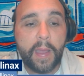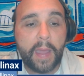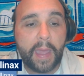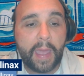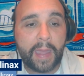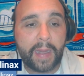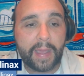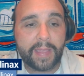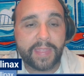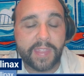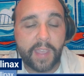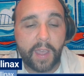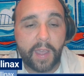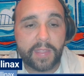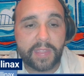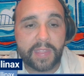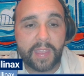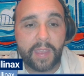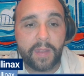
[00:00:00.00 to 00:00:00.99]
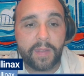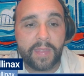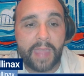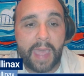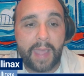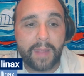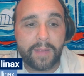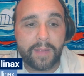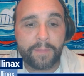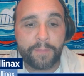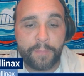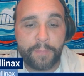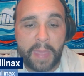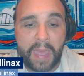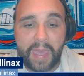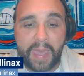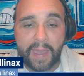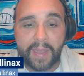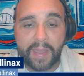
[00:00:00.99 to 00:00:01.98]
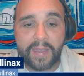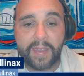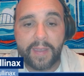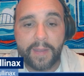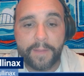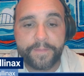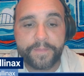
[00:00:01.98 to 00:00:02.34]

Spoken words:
And I thought that pick